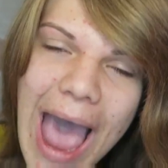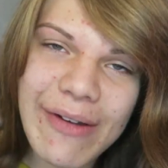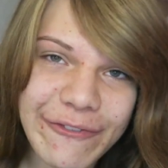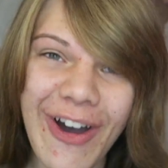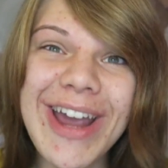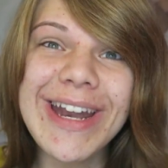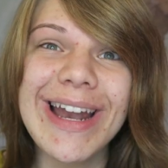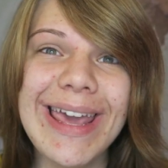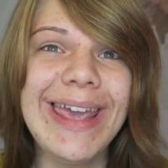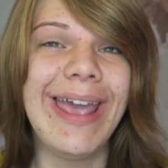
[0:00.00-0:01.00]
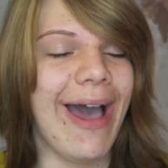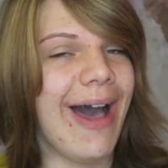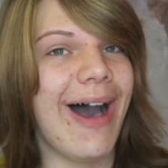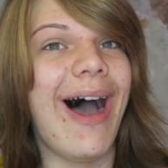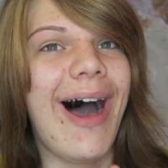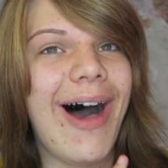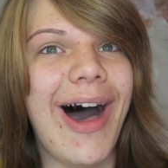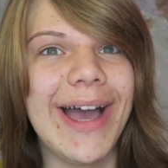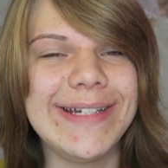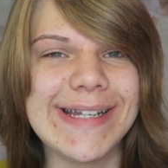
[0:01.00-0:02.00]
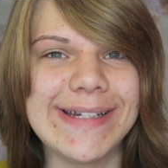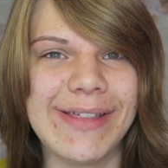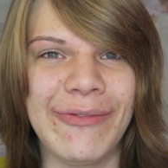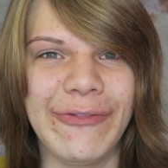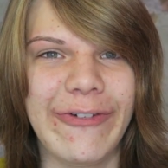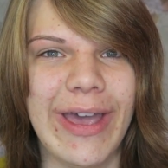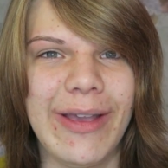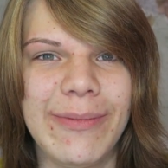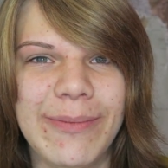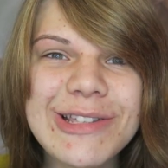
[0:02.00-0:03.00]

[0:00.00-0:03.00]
And finally, I did something.